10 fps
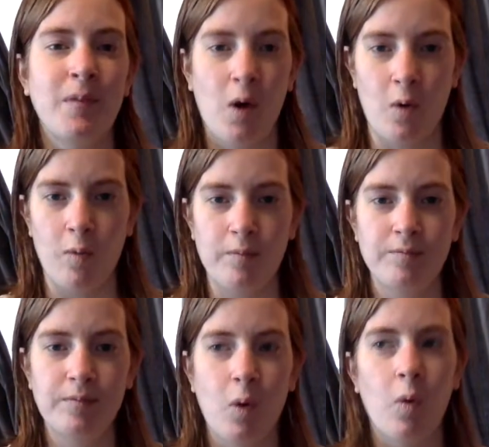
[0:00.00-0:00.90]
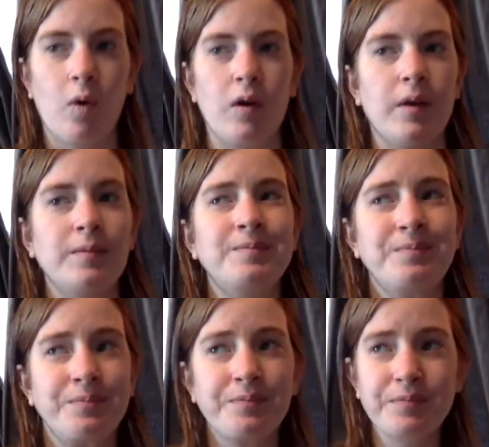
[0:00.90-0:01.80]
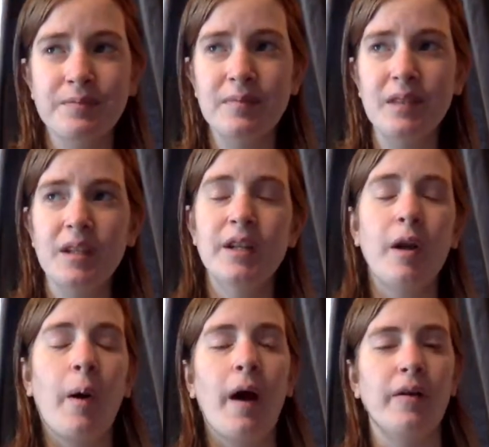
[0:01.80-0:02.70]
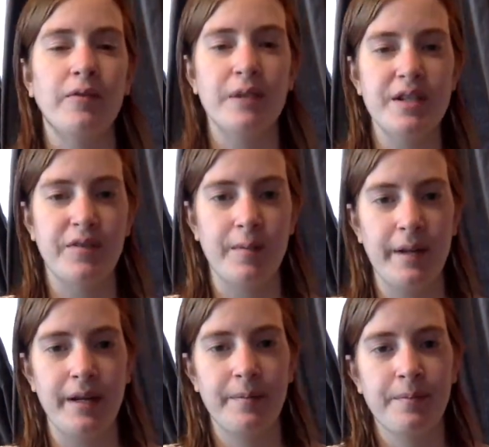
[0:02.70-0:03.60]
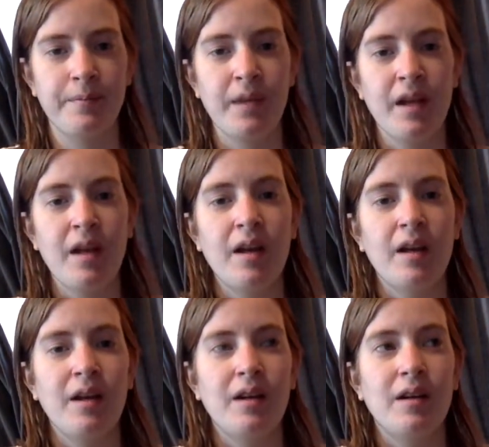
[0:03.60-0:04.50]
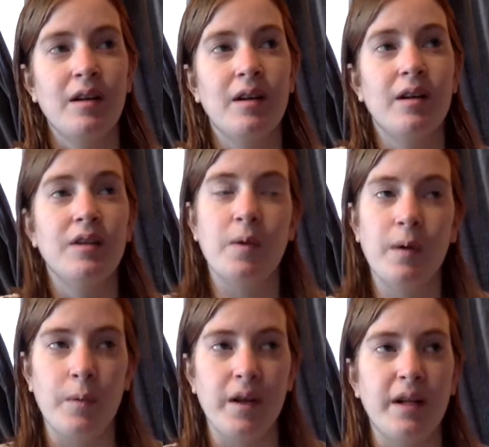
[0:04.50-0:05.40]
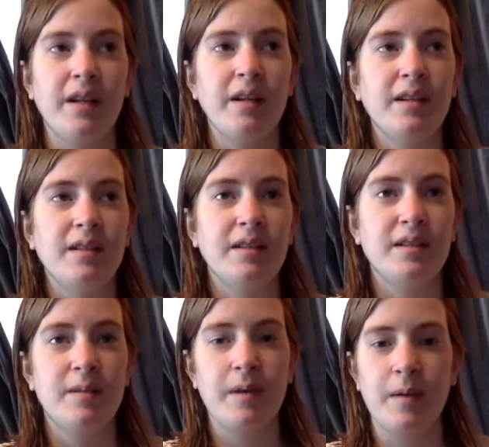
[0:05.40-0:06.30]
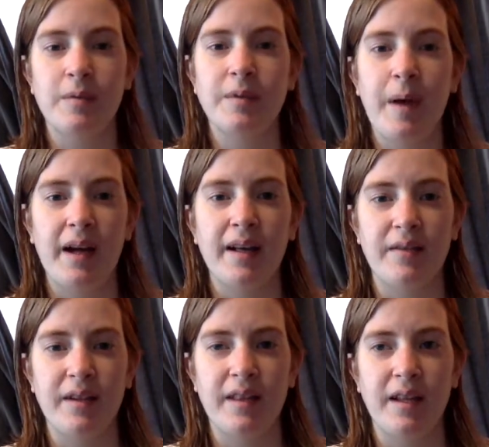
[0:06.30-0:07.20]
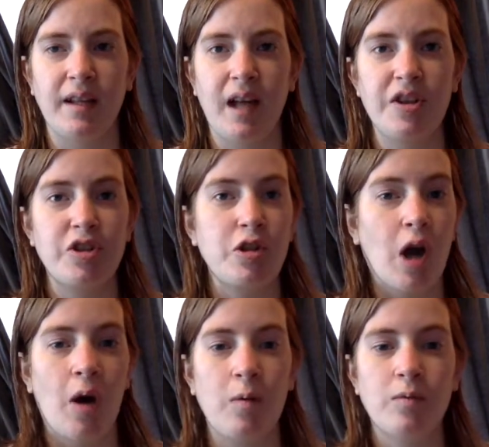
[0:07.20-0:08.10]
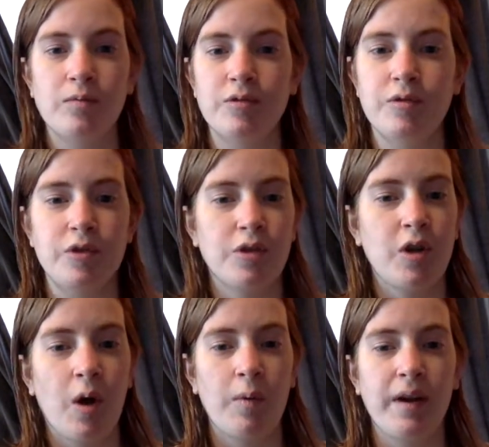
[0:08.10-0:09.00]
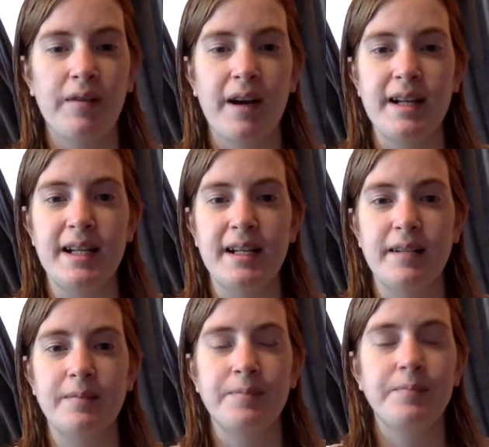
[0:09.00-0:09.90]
home or, out of reach for me. So I wanted to be able to pack everything and just go whenever I needed.